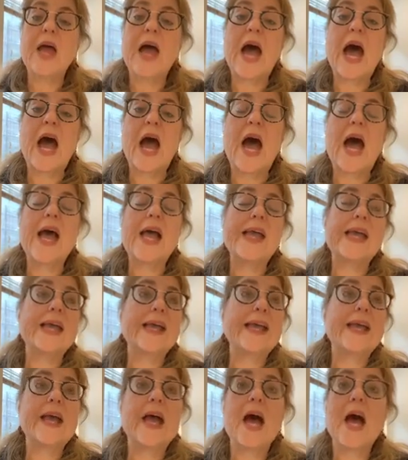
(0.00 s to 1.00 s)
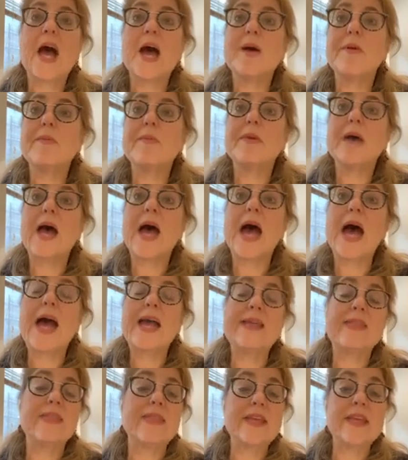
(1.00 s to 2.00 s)

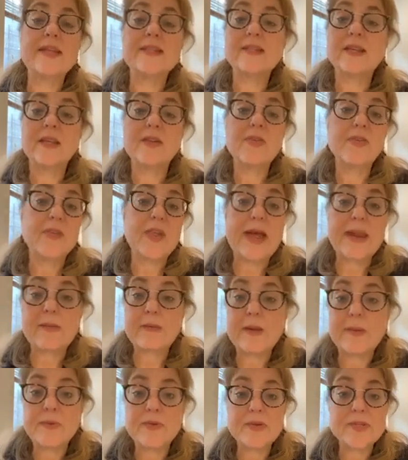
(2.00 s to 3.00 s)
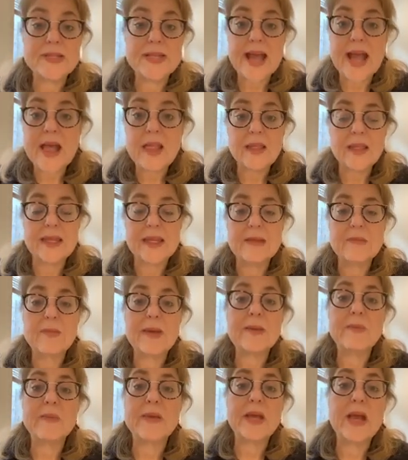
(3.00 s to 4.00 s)
I think it's going to flatten my personality and
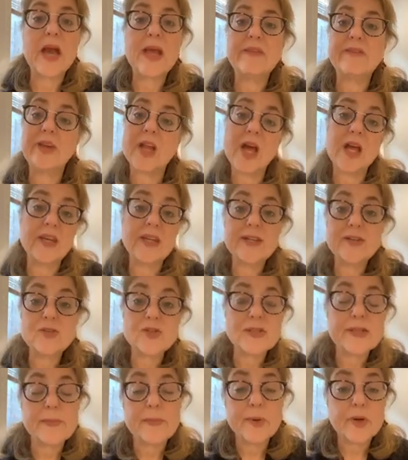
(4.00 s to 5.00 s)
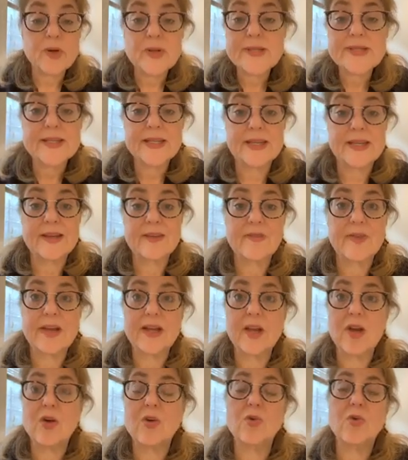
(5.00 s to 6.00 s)
make me kind of an uninteresting person if I
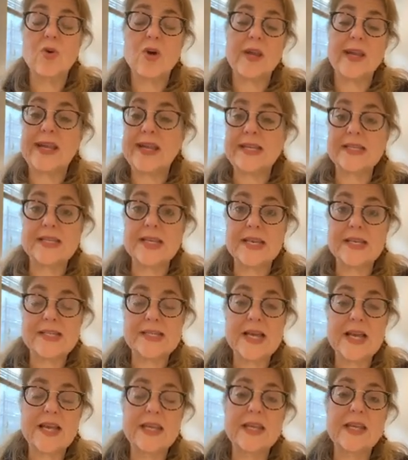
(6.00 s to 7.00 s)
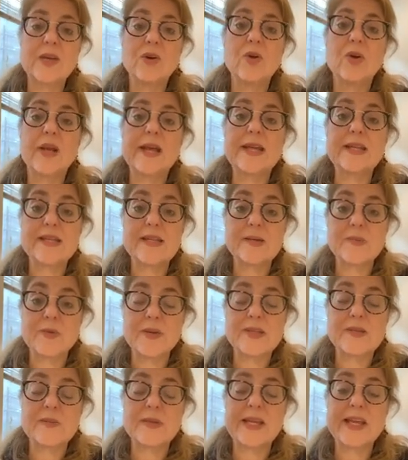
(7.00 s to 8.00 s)
go on anti-anxiety or
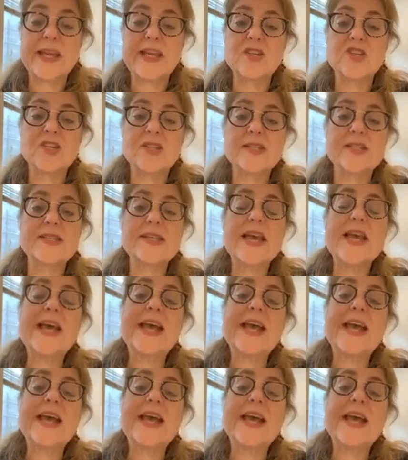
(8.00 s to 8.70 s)
antidepressant medications.